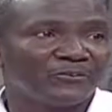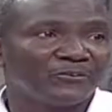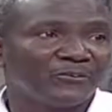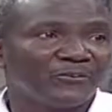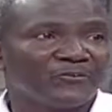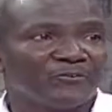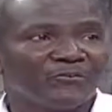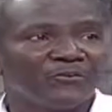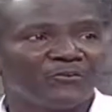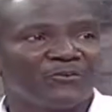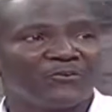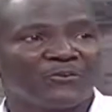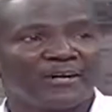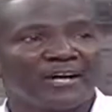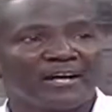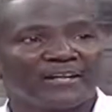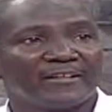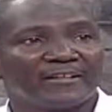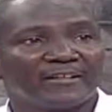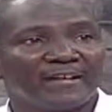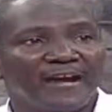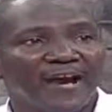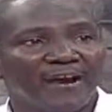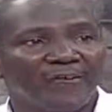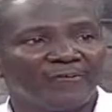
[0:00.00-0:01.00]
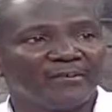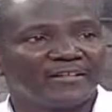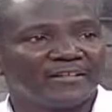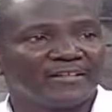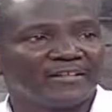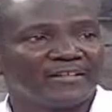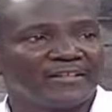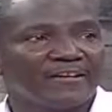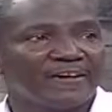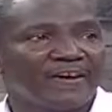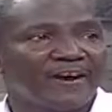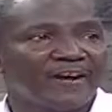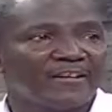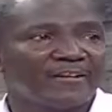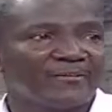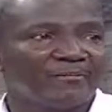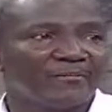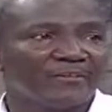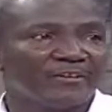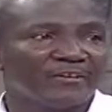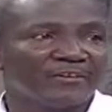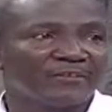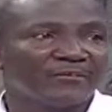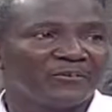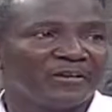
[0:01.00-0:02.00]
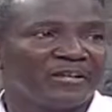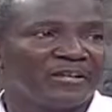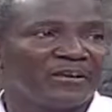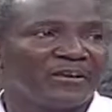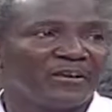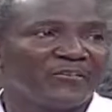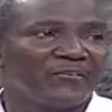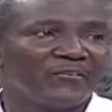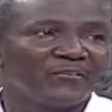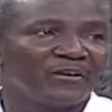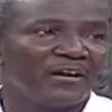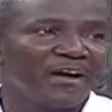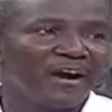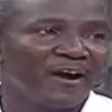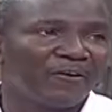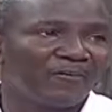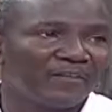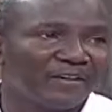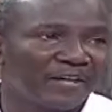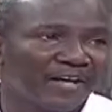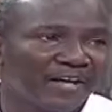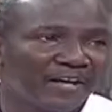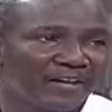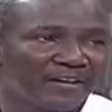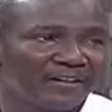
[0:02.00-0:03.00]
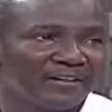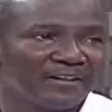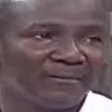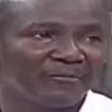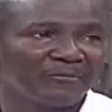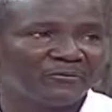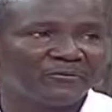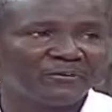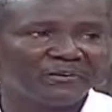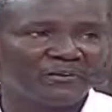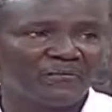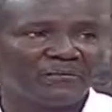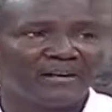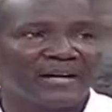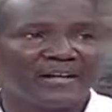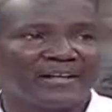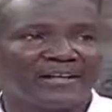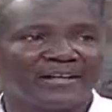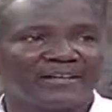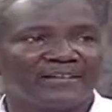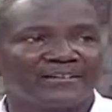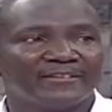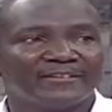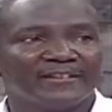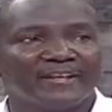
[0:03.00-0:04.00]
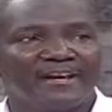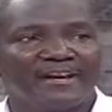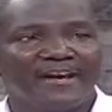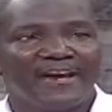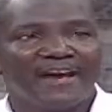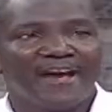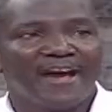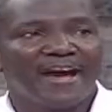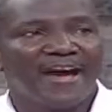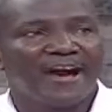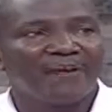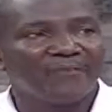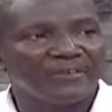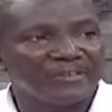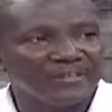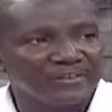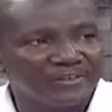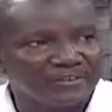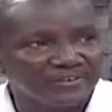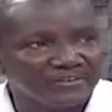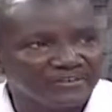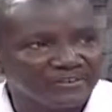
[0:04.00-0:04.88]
So if you look at how we treat our animals, whether how we carry them to the market, how we